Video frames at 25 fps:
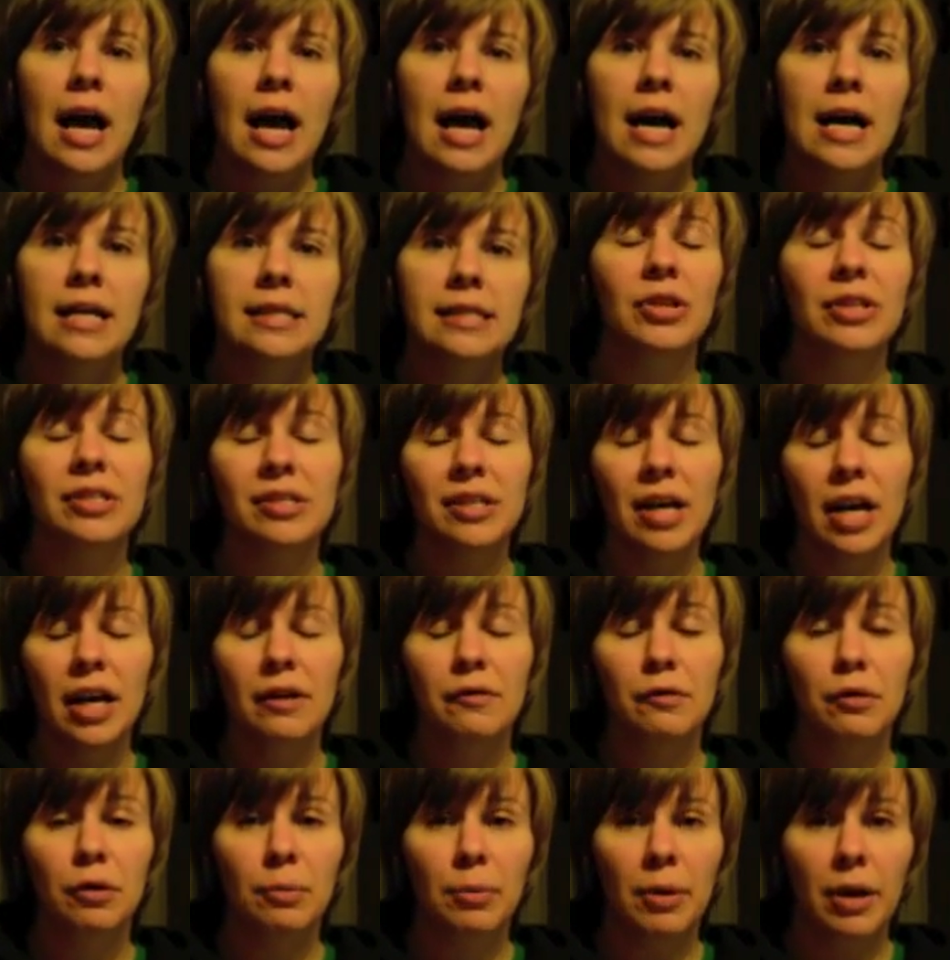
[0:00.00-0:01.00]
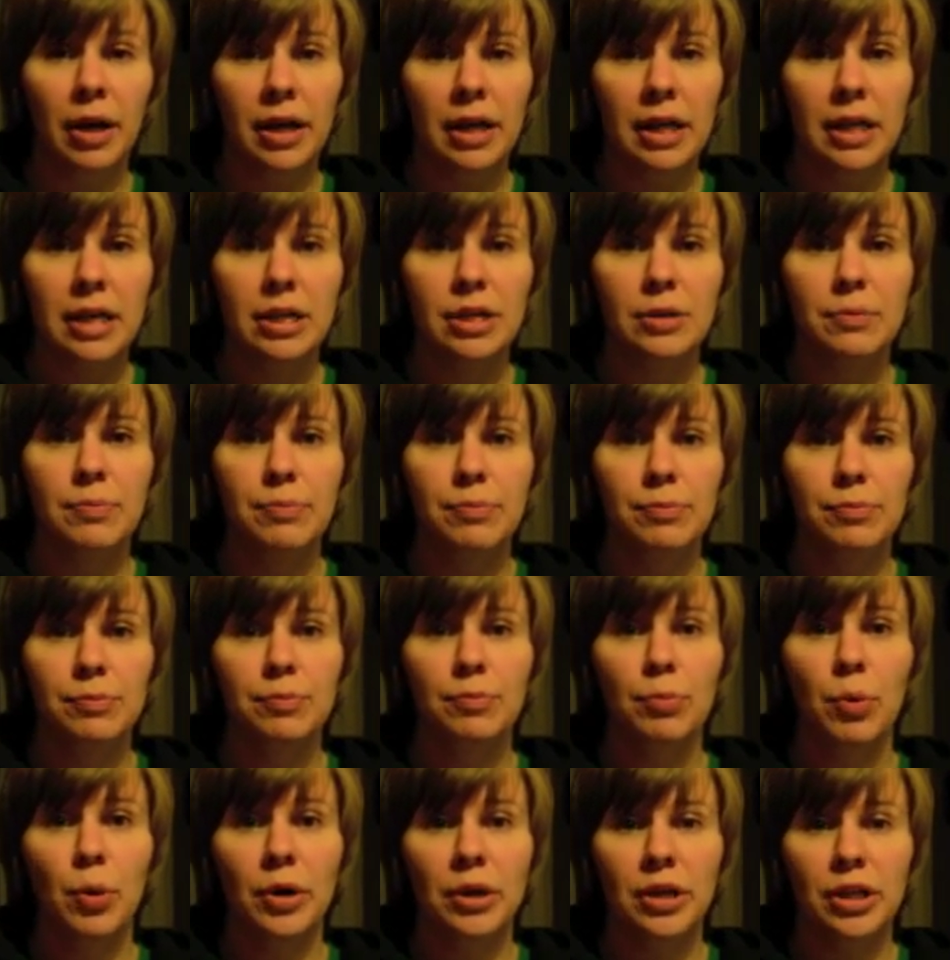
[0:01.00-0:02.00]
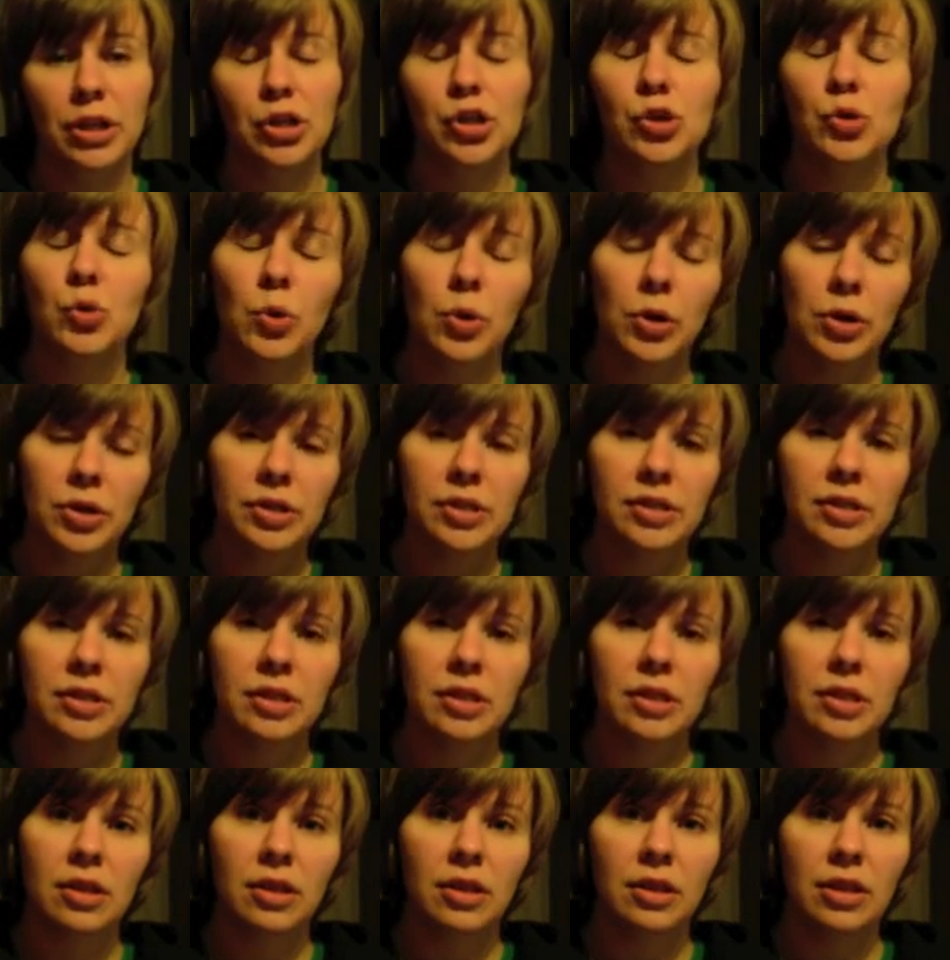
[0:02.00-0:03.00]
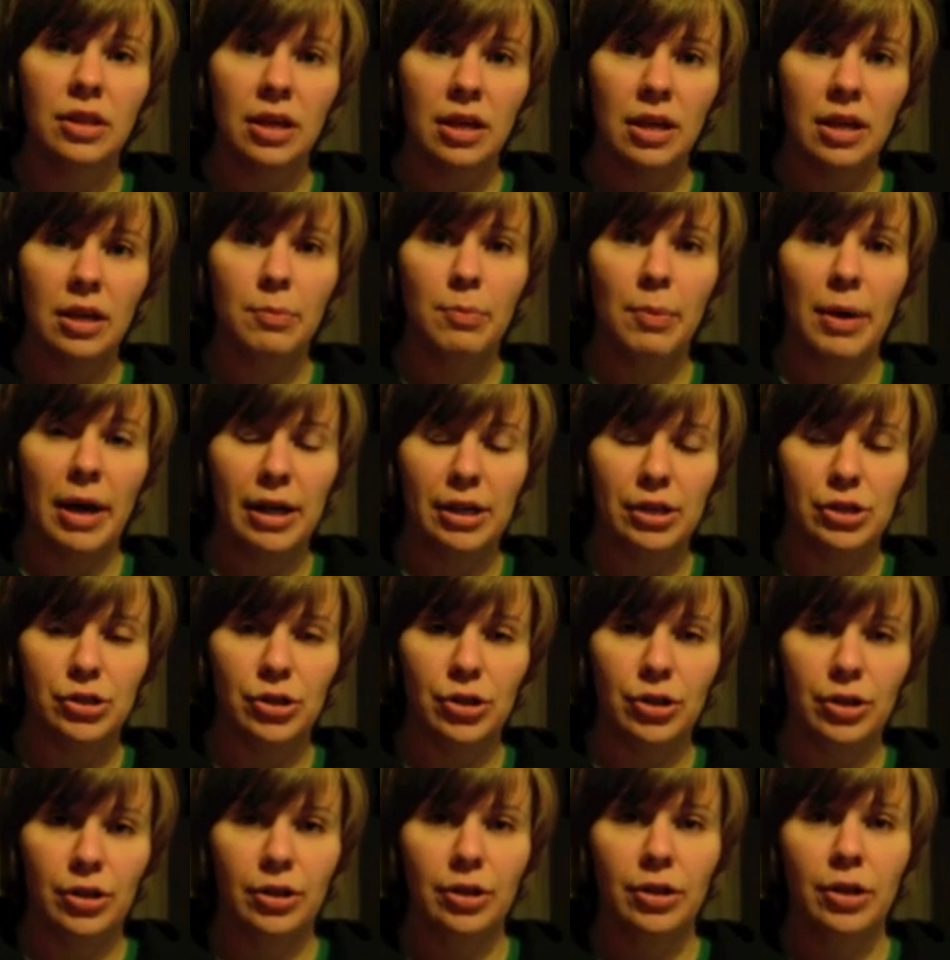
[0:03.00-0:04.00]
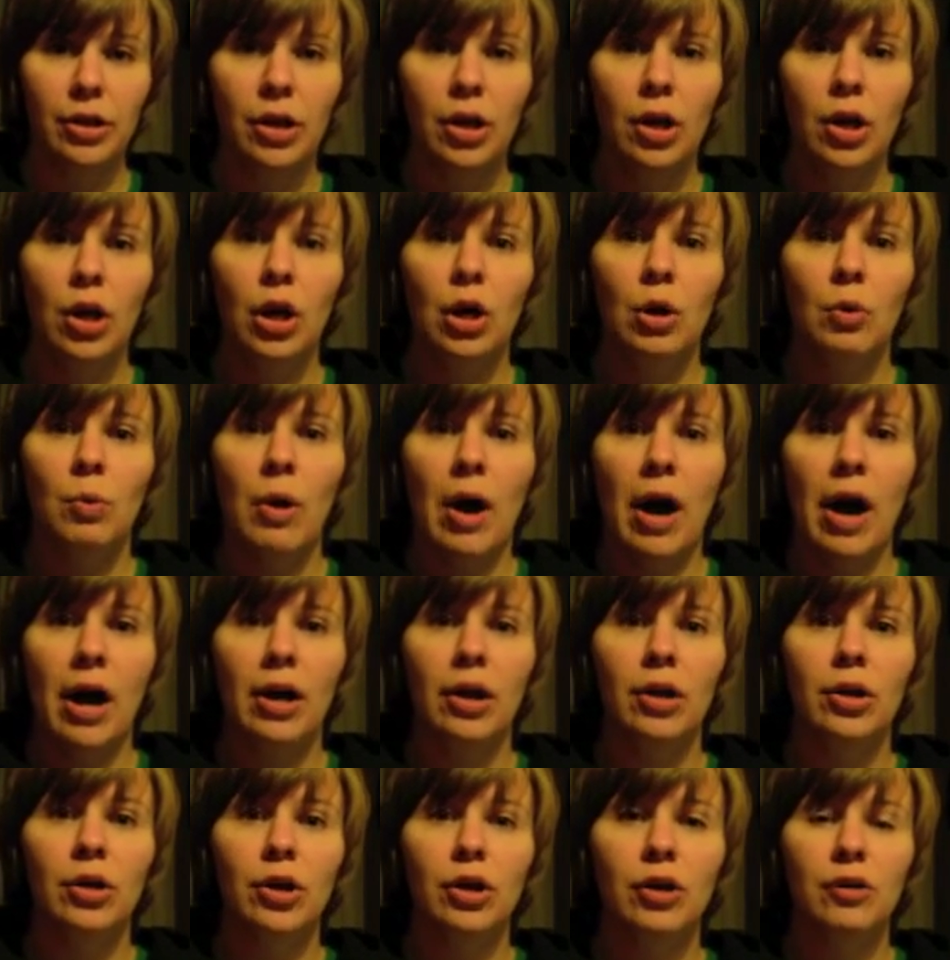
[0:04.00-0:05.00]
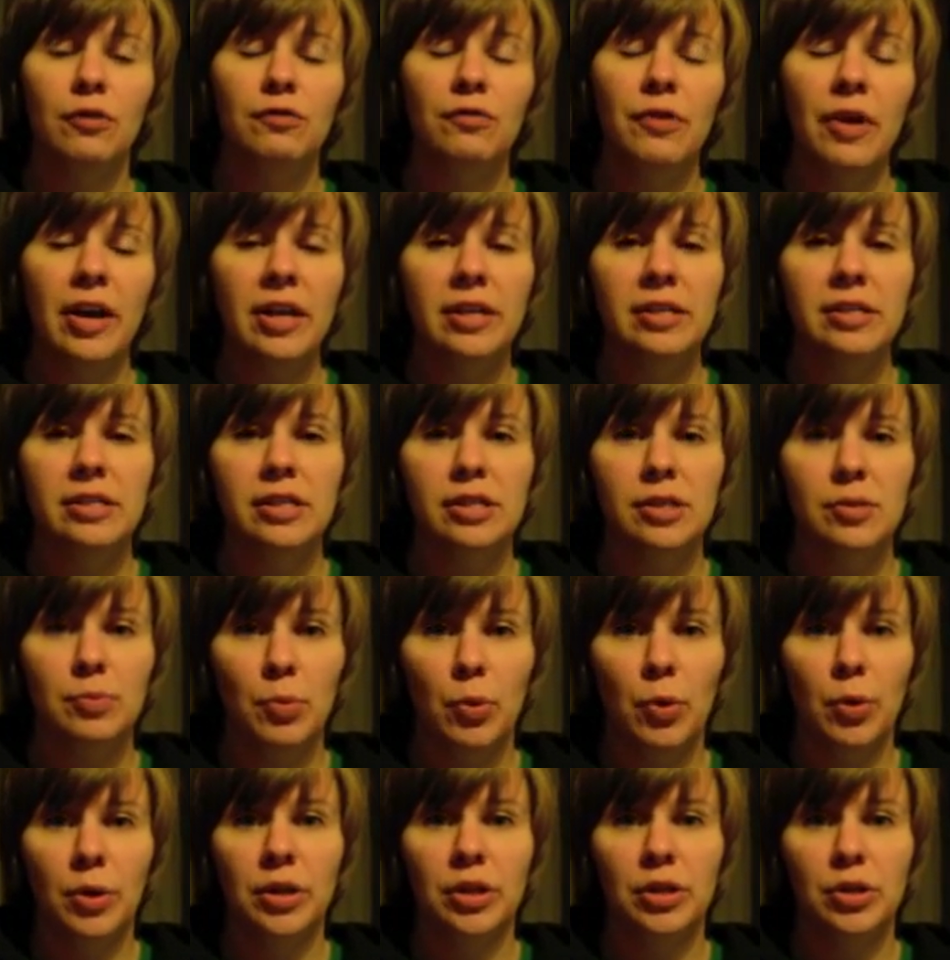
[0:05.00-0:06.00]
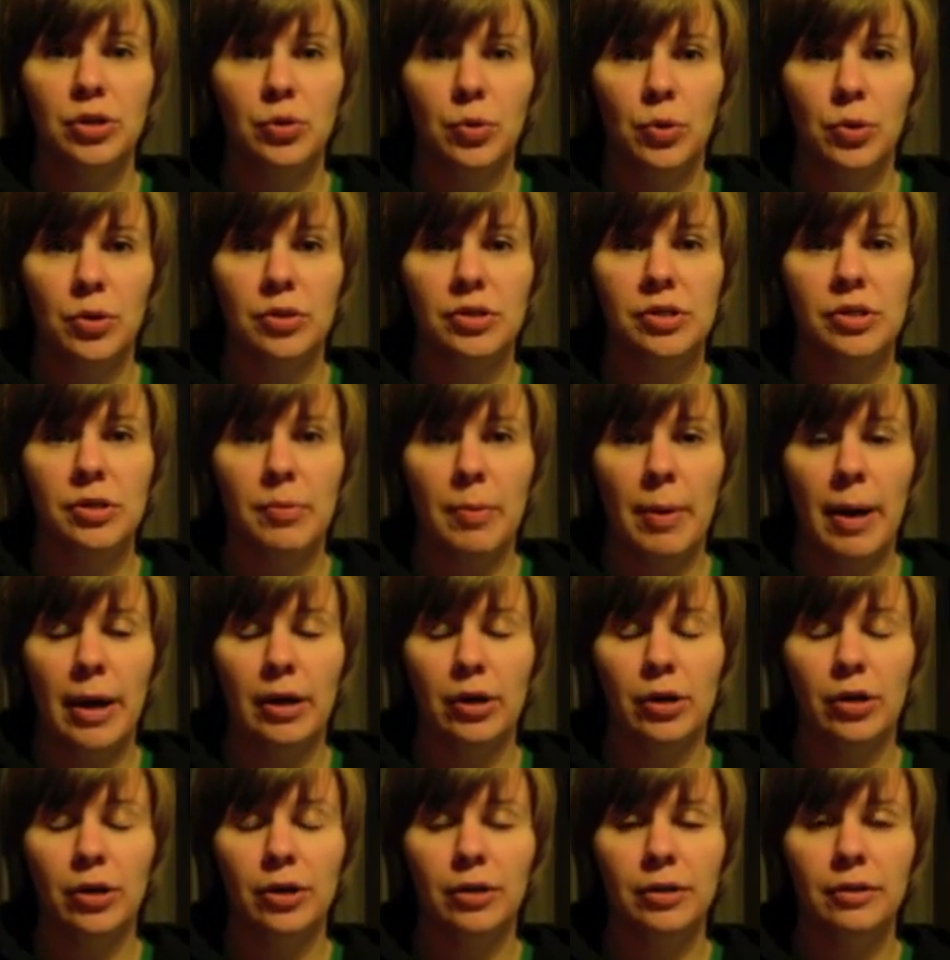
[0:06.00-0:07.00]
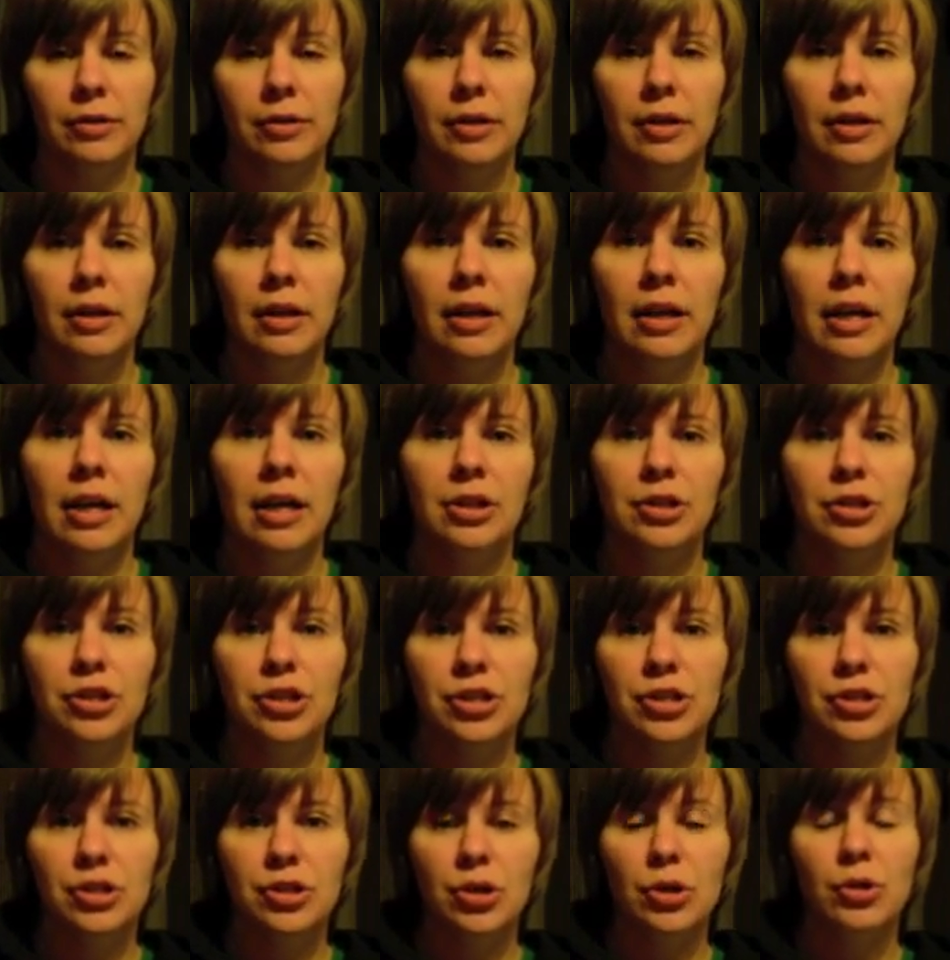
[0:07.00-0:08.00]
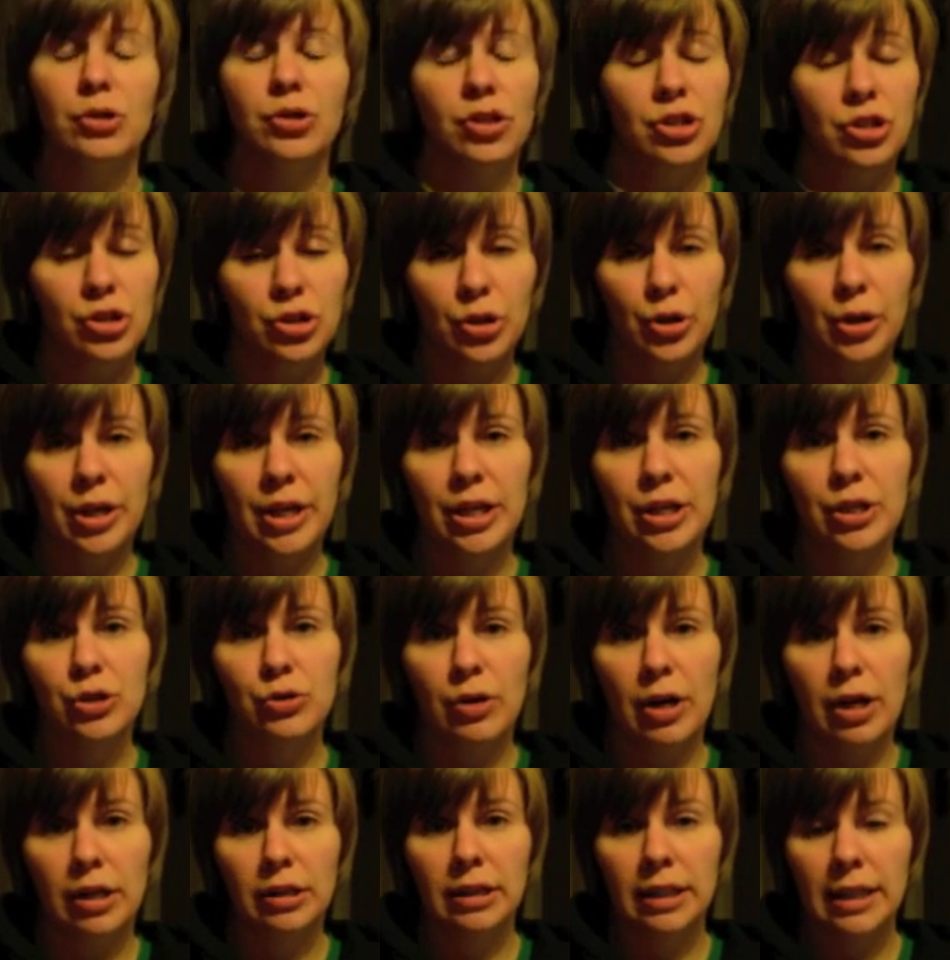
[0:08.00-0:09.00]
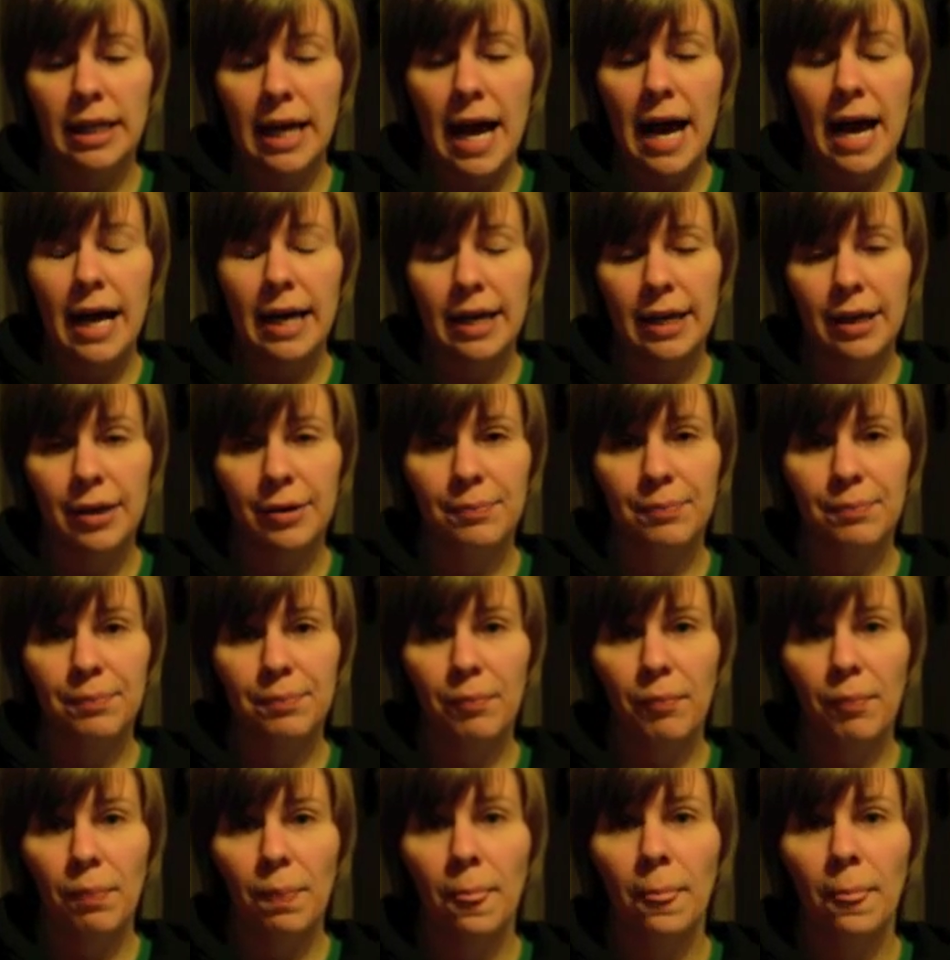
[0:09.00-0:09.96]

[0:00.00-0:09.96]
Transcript: has the side of her body pointed towards the painter, while her face is pointed towards the painter, and she's looking directly at him,